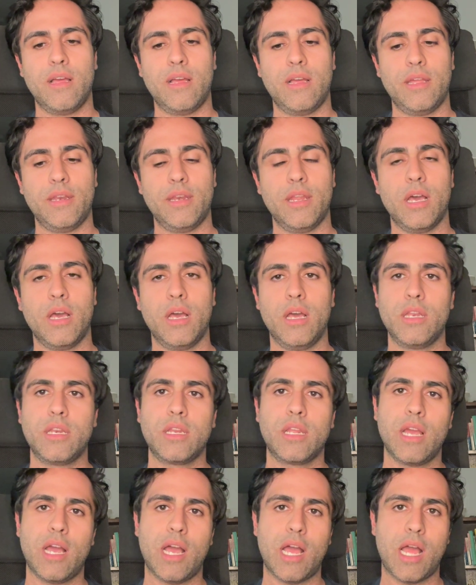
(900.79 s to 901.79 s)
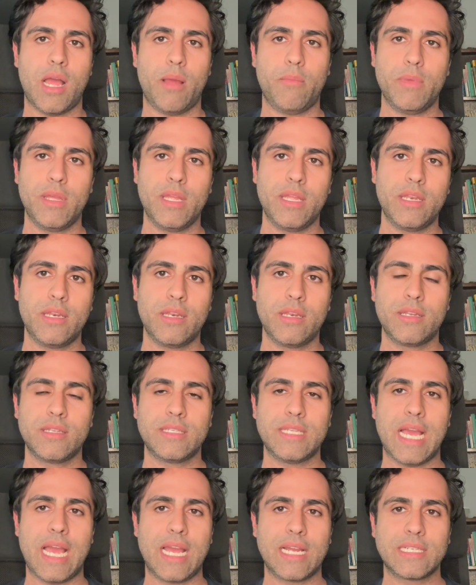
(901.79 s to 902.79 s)
an uncommon
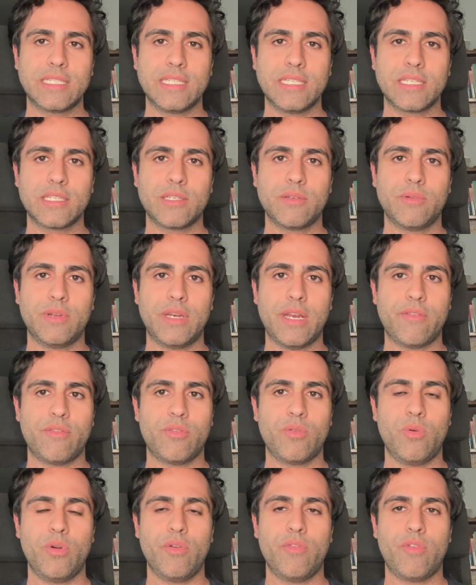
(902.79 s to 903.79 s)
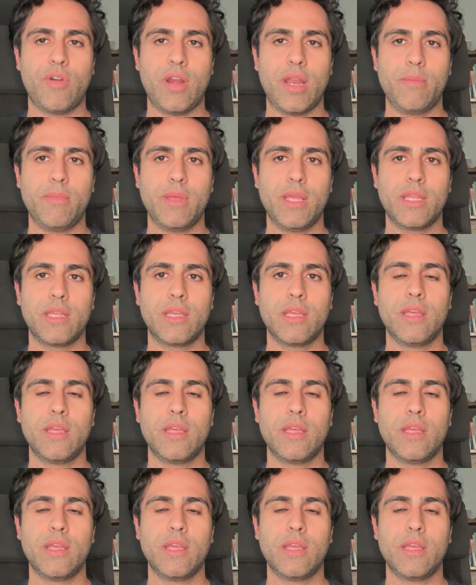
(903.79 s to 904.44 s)
tactic whenever we're framing.